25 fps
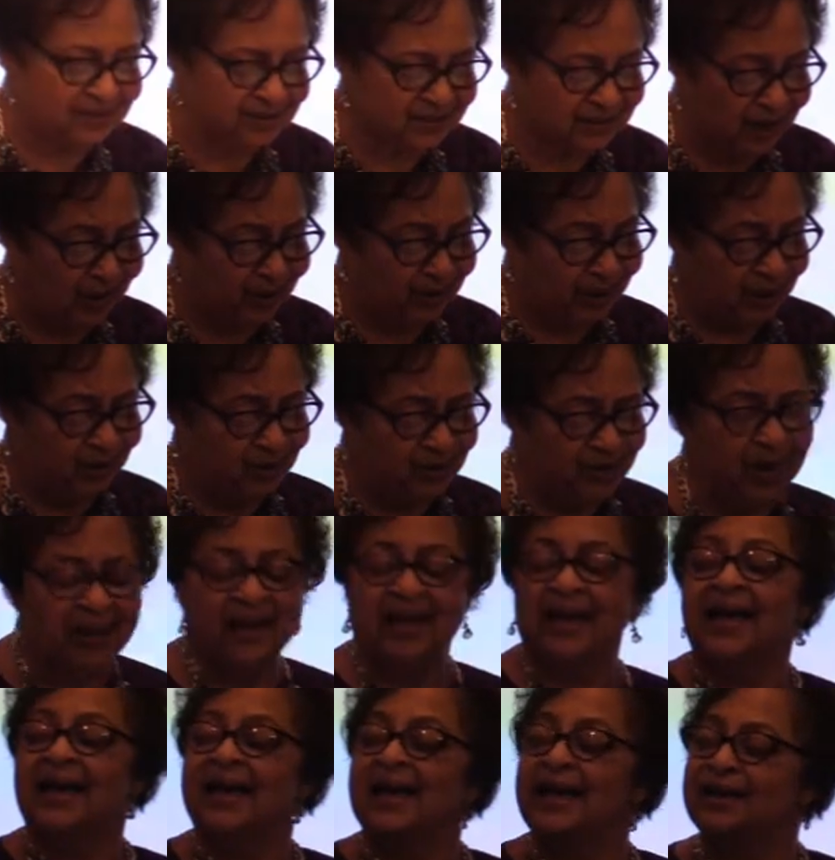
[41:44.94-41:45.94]
DeSoto,
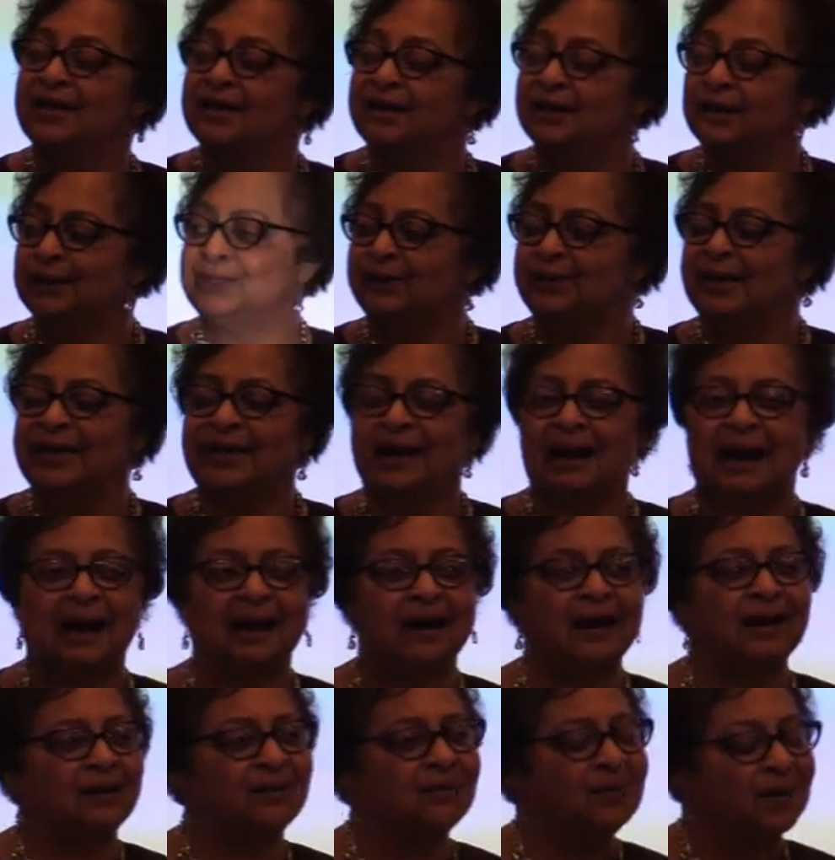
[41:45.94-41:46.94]
including
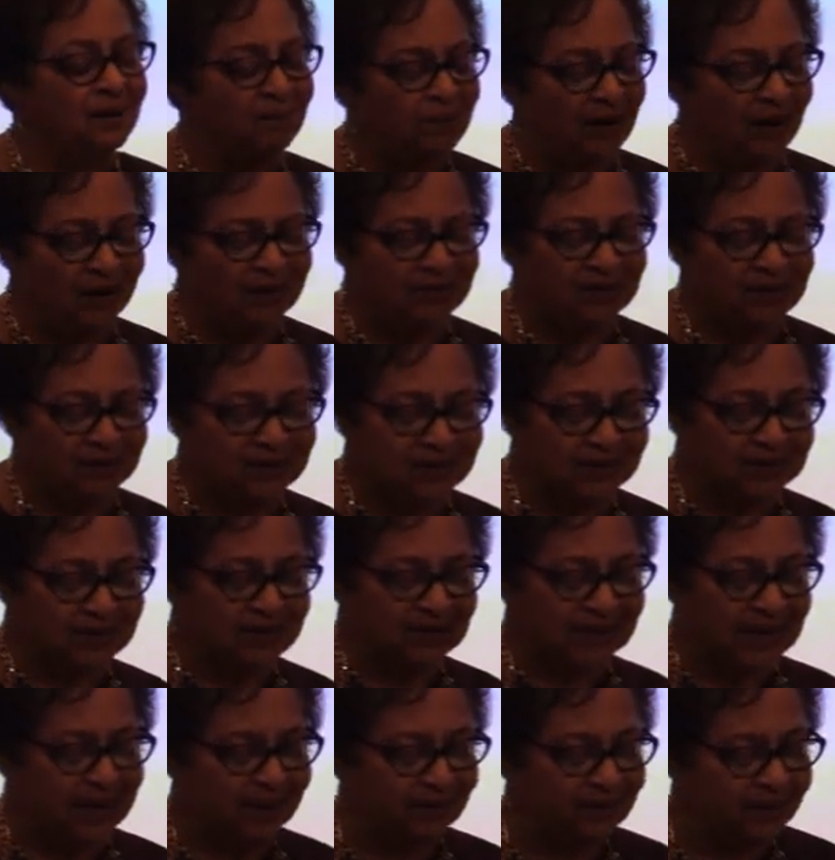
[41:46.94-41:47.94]
our partners, the
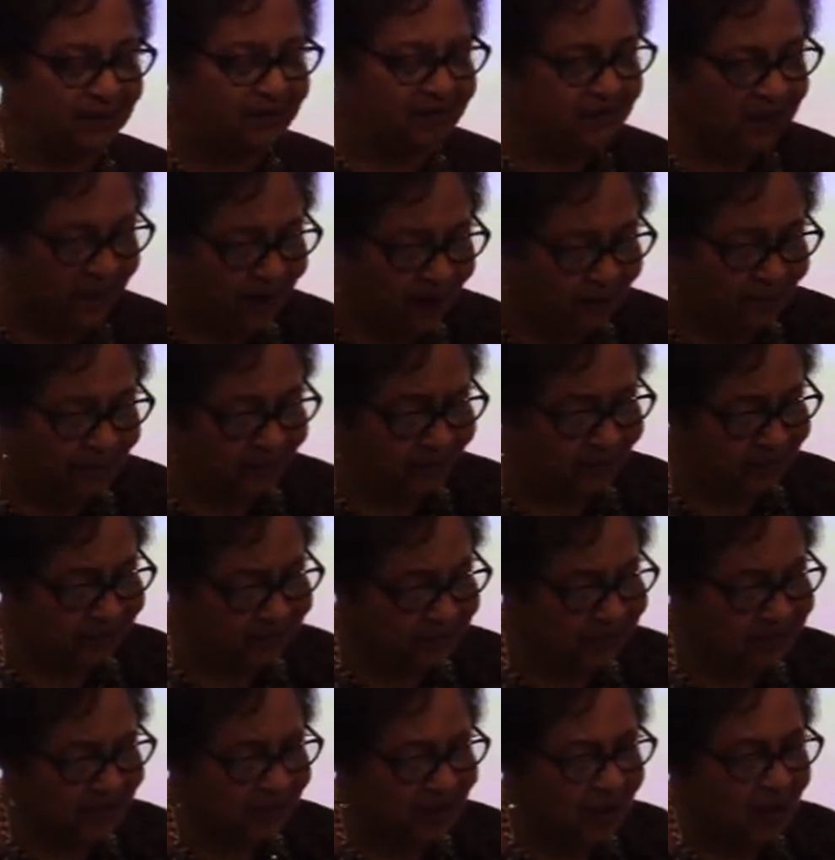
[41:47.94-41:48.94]
Chamber of
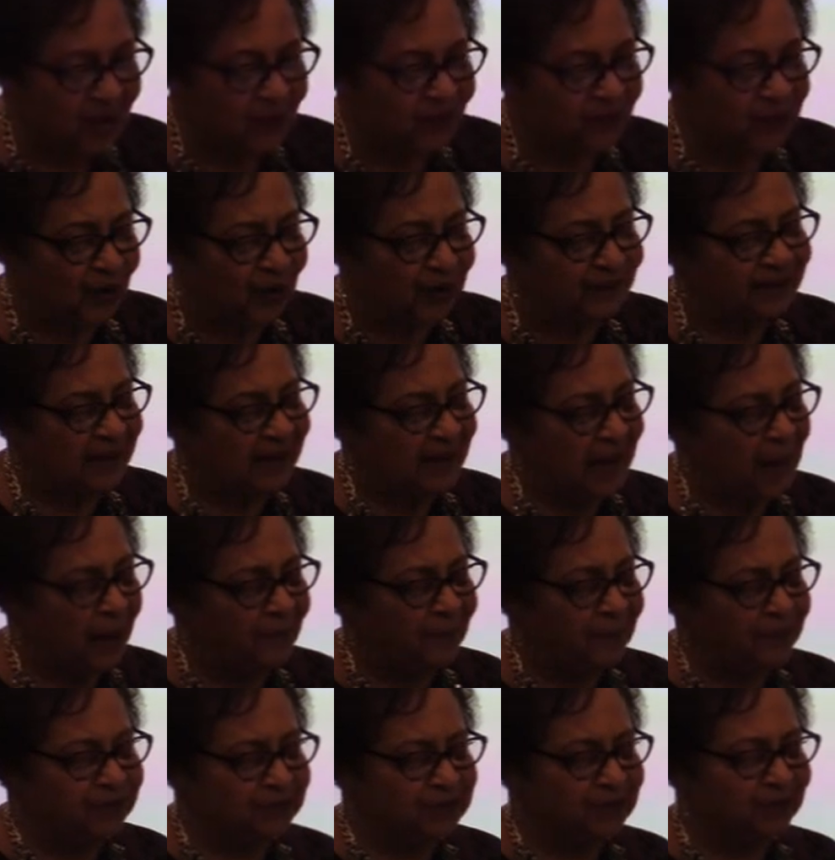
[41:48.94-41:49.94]
Commerce, for the
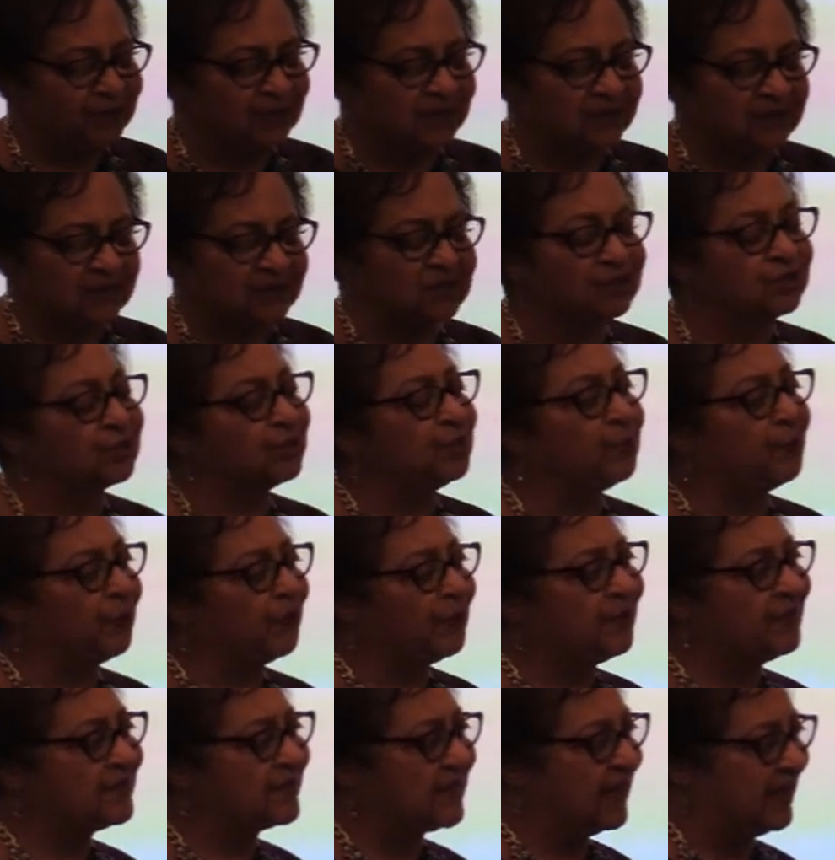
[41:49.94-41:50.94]
opportunity to
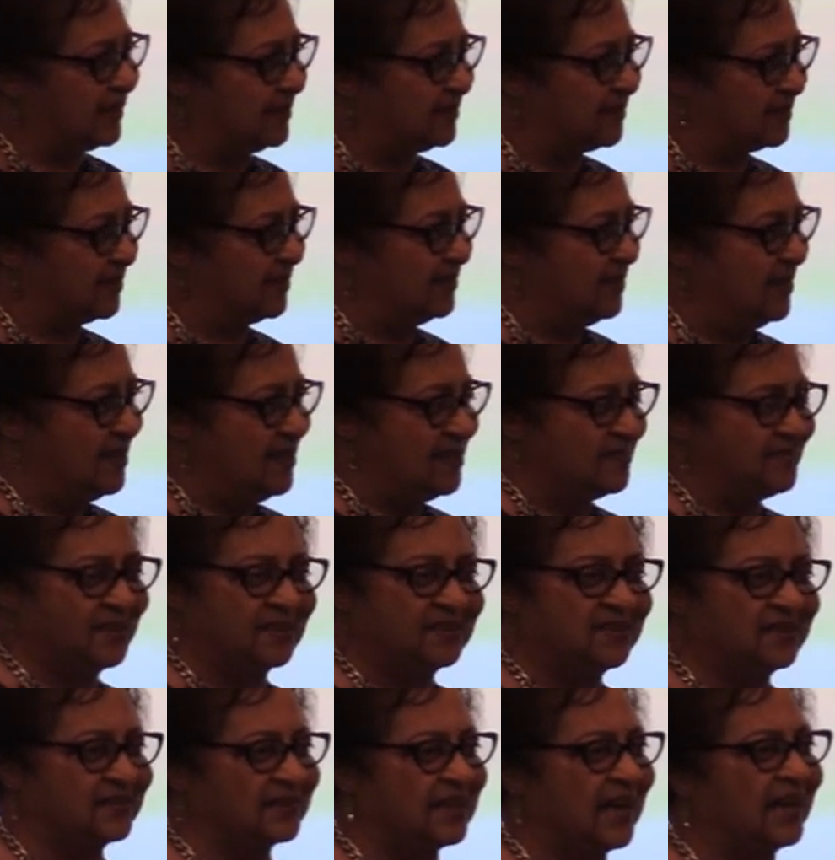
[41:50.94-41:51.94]
present
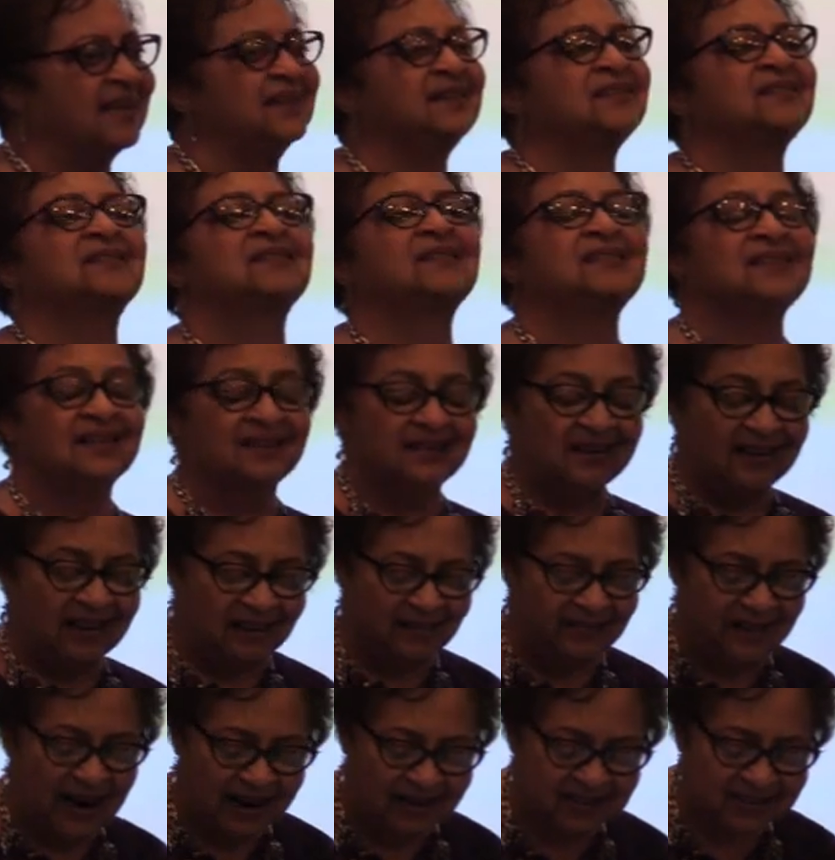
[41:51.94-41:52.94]
the state
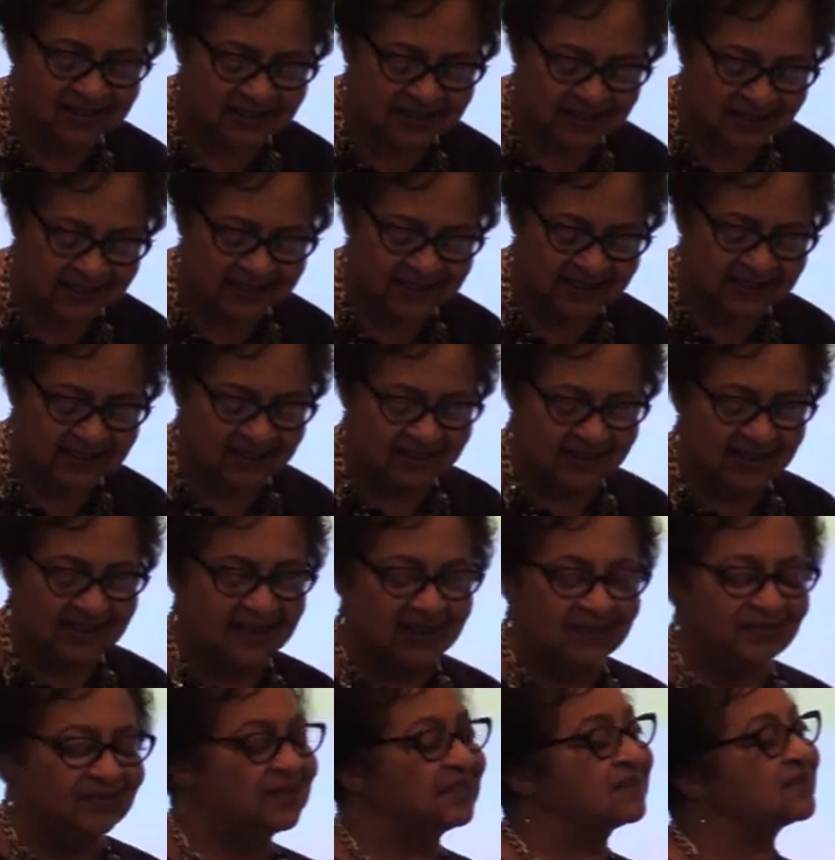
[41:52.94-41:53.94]
of our city,
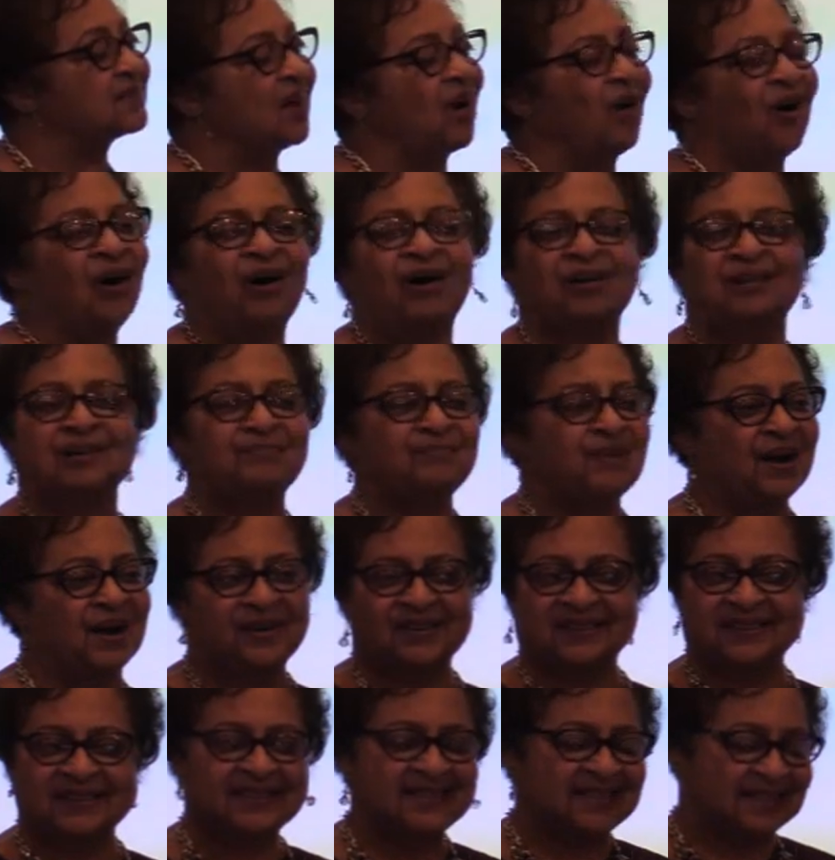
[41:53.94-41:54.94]
this
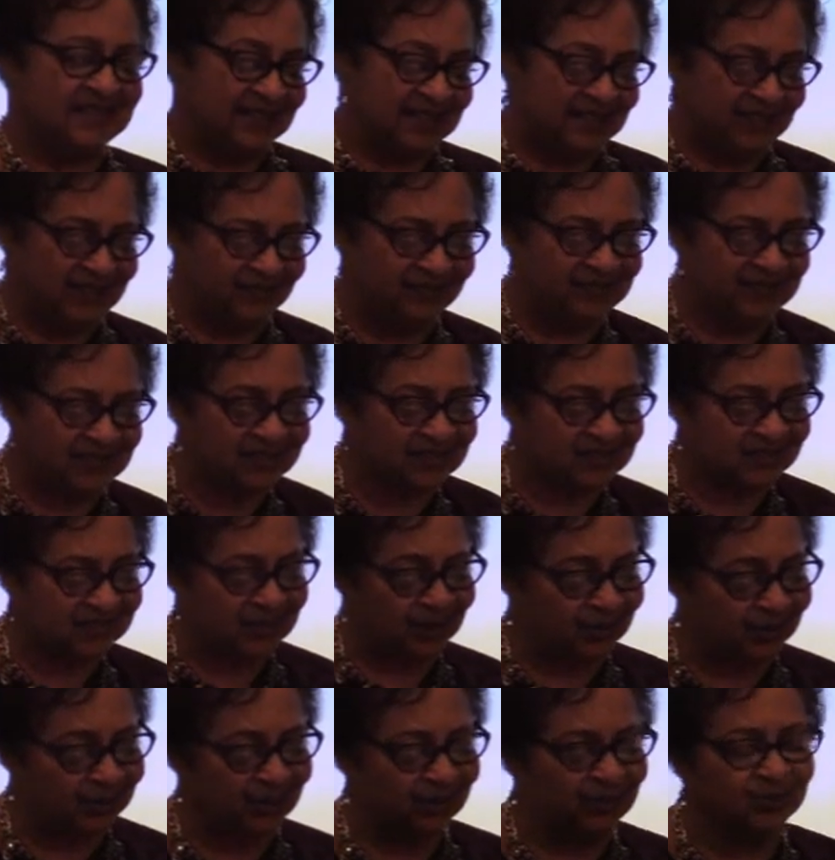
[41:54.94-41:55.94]
all-American city of
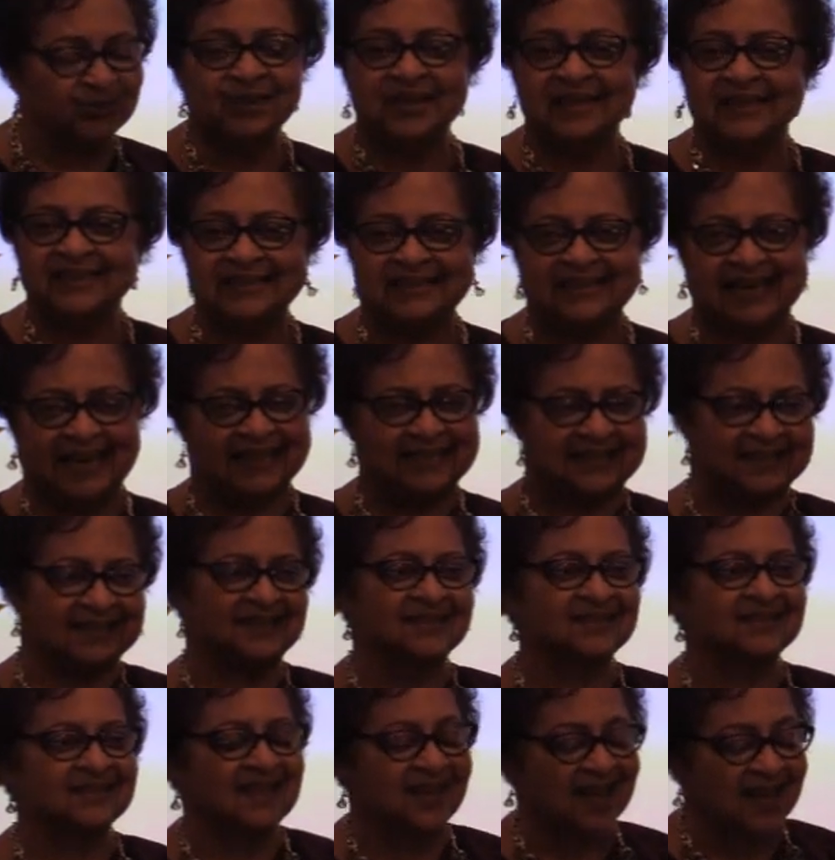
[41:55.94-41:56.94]
DeSoto,
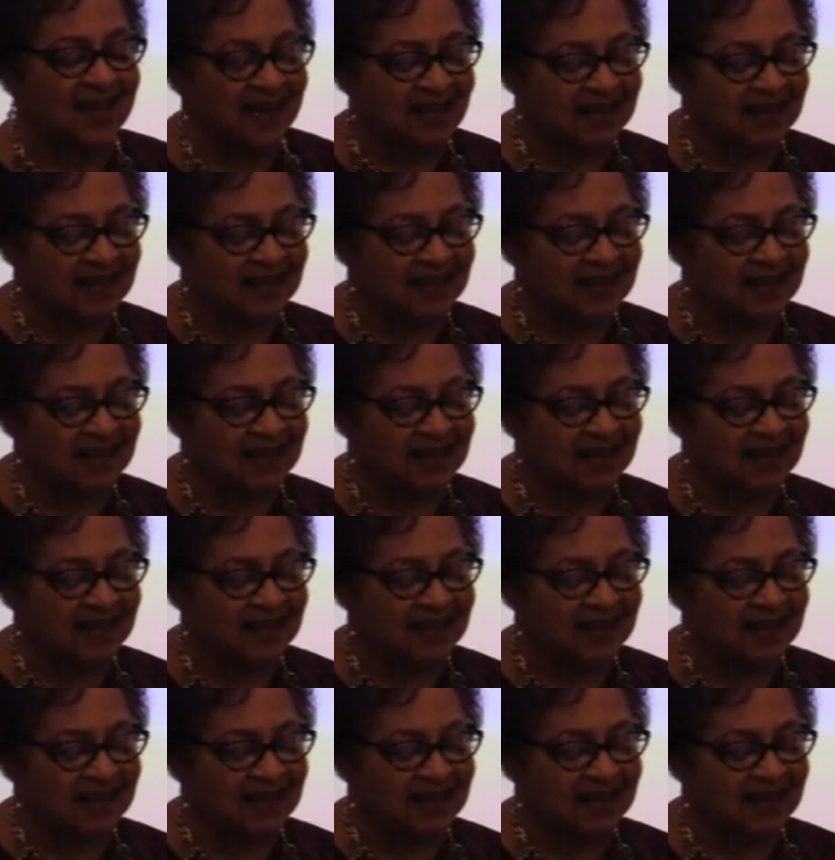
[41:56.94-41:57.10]
Texas.